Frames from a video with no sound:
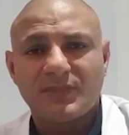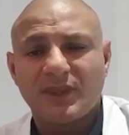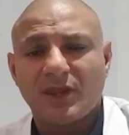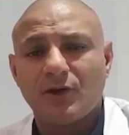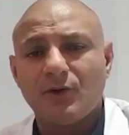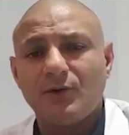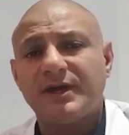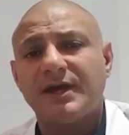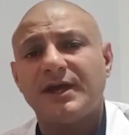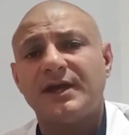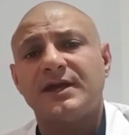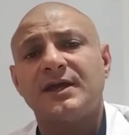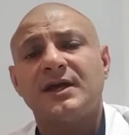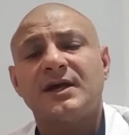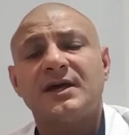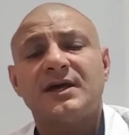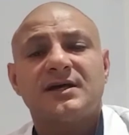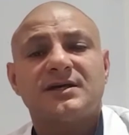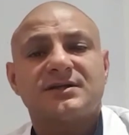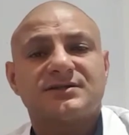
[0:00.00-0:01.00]
Okay,
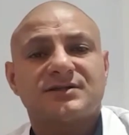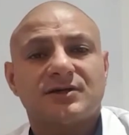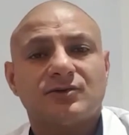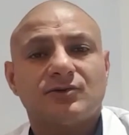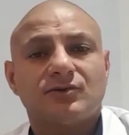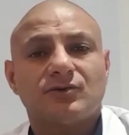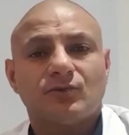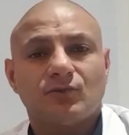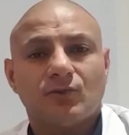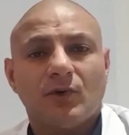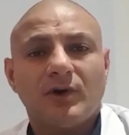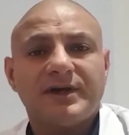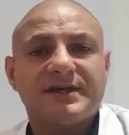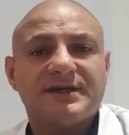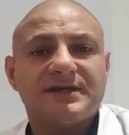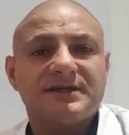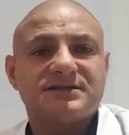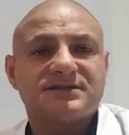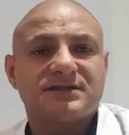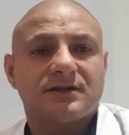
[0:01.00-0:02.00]
so what
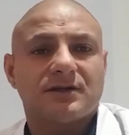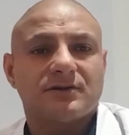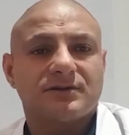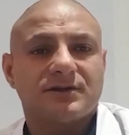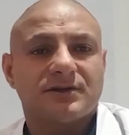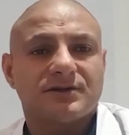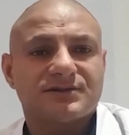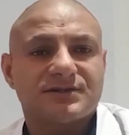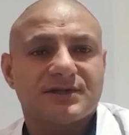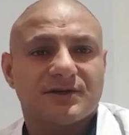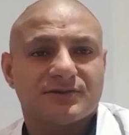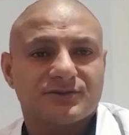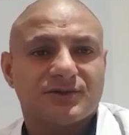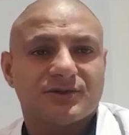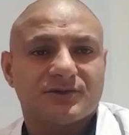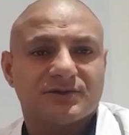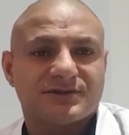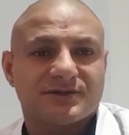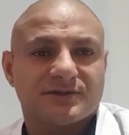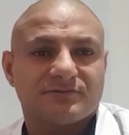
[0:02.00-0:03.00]
is low dose
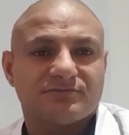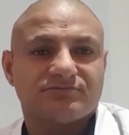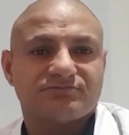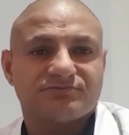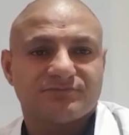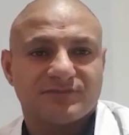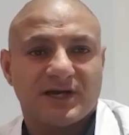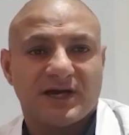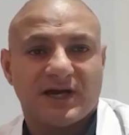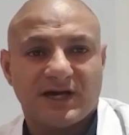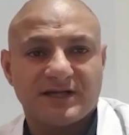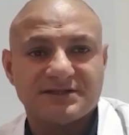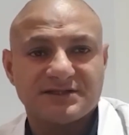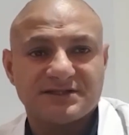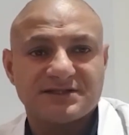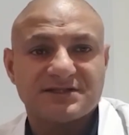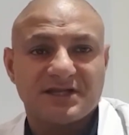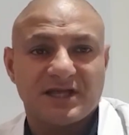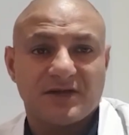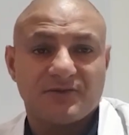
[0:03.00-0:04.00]
naltrexone? As
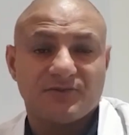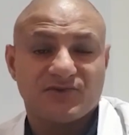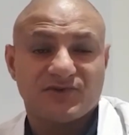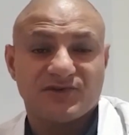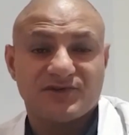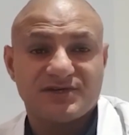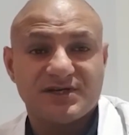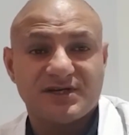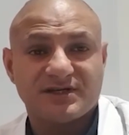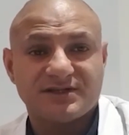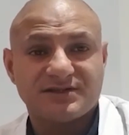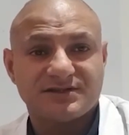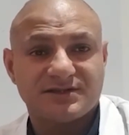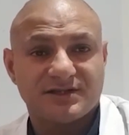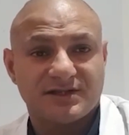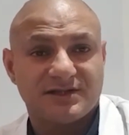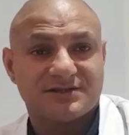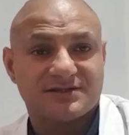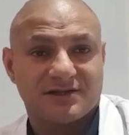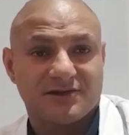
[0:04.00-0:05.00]
its name suggests,
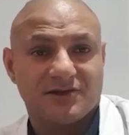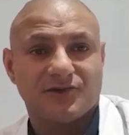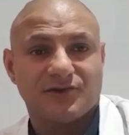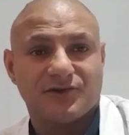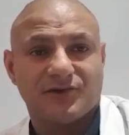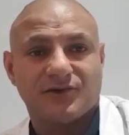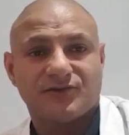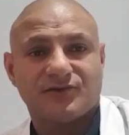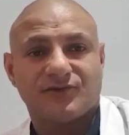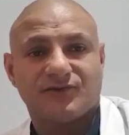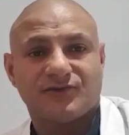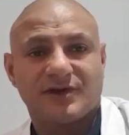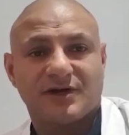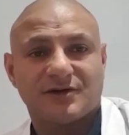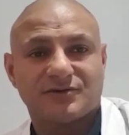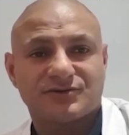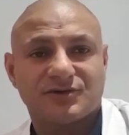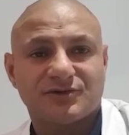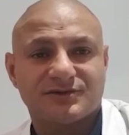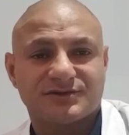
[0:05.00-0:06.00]
it's a low dose of
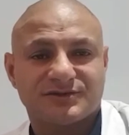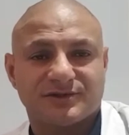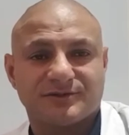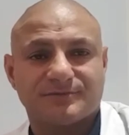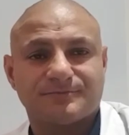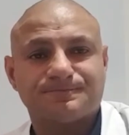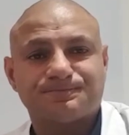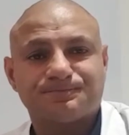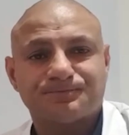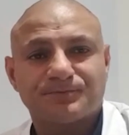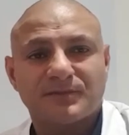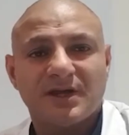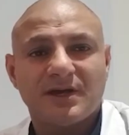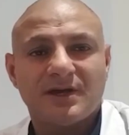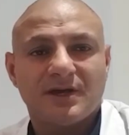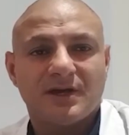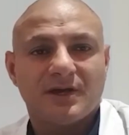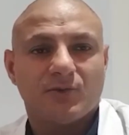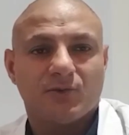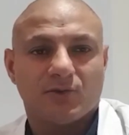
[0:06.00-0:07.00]
naltrexone.
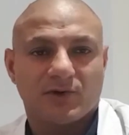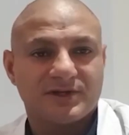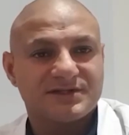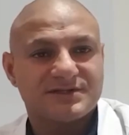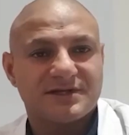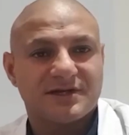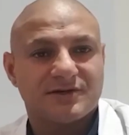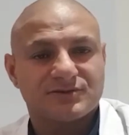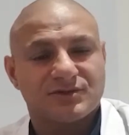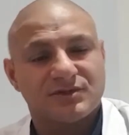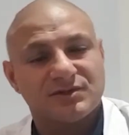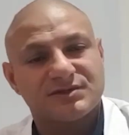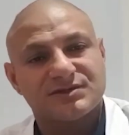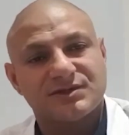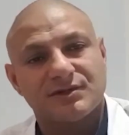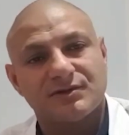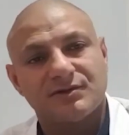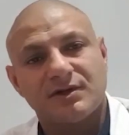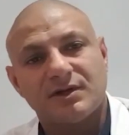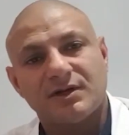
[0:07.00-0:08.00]
What is
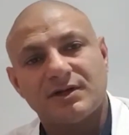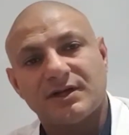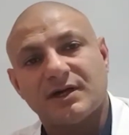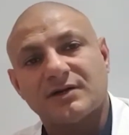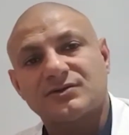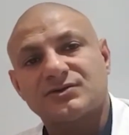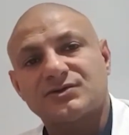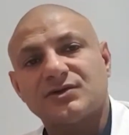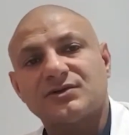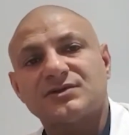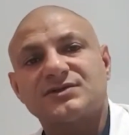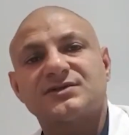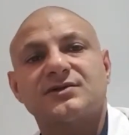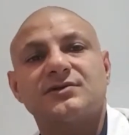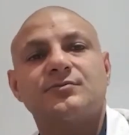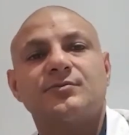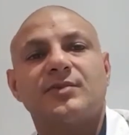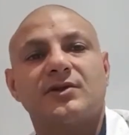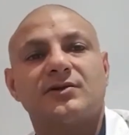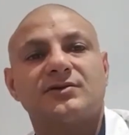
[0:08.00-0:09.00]
naltrexone?
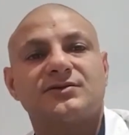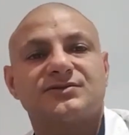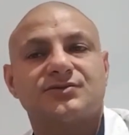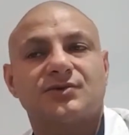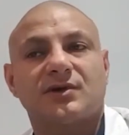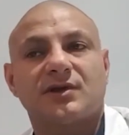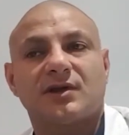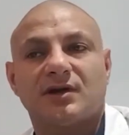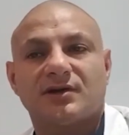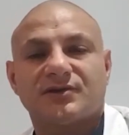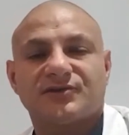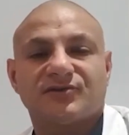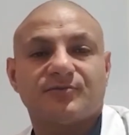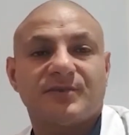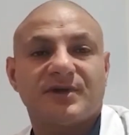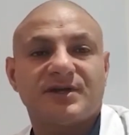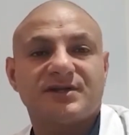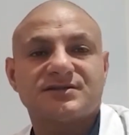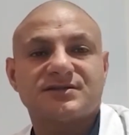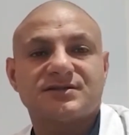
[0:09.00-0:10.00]
Naltrexone belongs to a class of
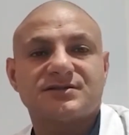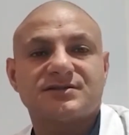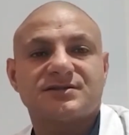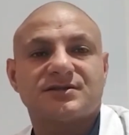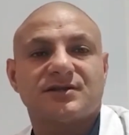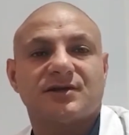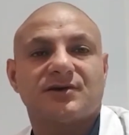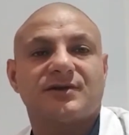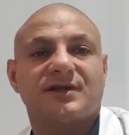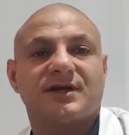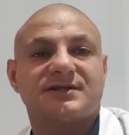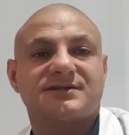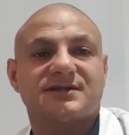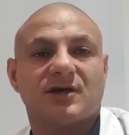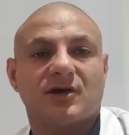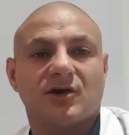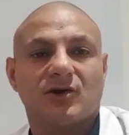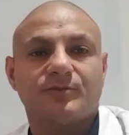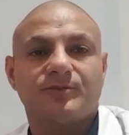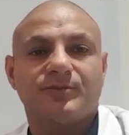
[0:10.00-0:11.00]
medicines known as
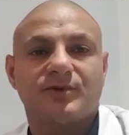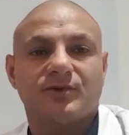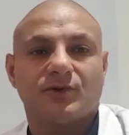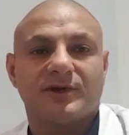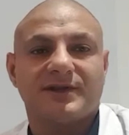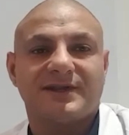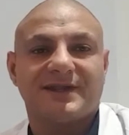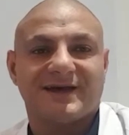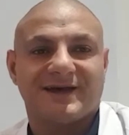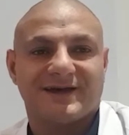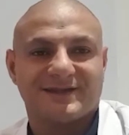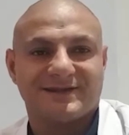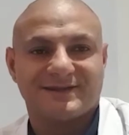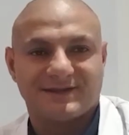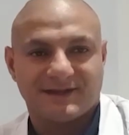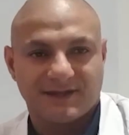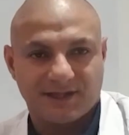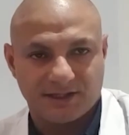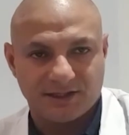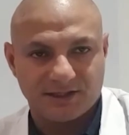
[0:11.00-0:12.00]
opioid
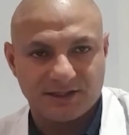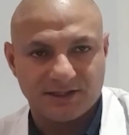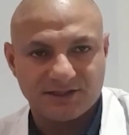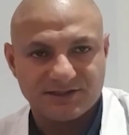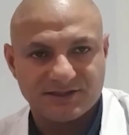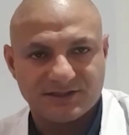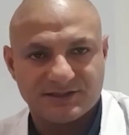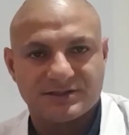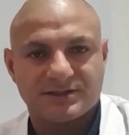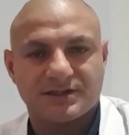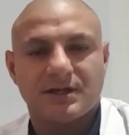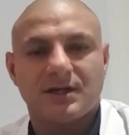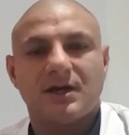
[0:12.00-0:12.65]
antagonists.